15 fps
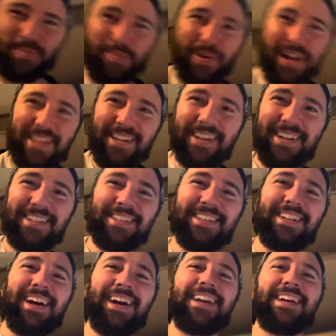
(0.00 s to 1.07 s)
by the end of the
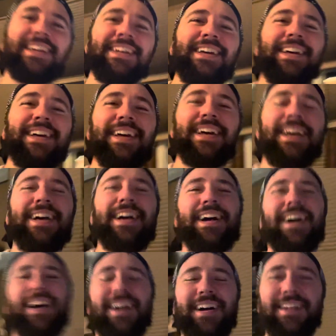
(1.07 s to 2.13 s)
day.
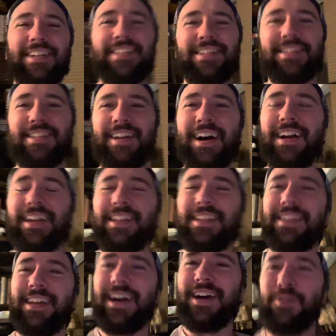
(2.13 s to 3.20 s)
It's not
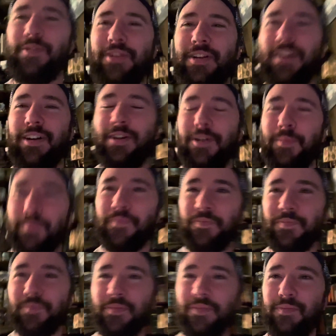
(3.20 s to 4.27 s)
that
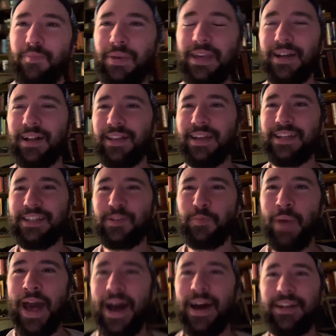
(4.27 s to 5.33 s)
PLA is
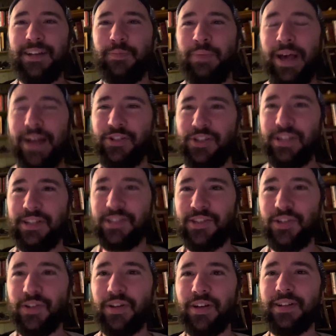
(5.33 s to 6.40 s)
bad and PETG is
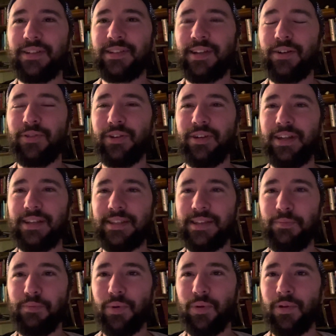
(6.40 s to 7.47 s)
good. It's not really that
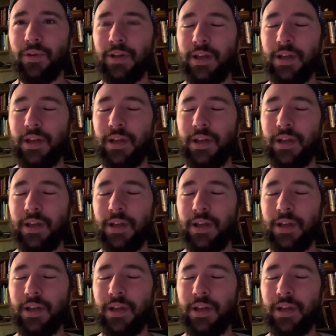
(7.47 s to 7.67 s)
simple.